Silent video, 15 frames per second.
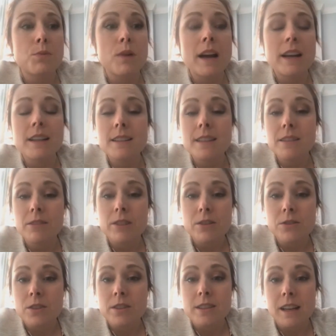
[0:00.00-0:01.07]
pregnancy
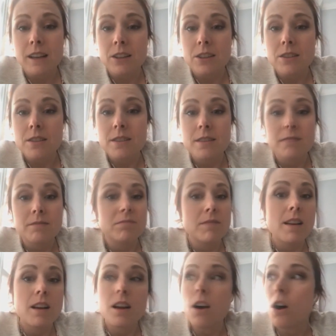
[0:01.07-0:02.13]
resource centers
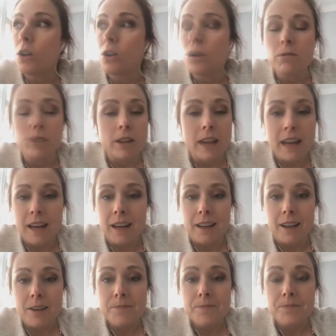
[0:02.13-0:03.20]
all over Canada.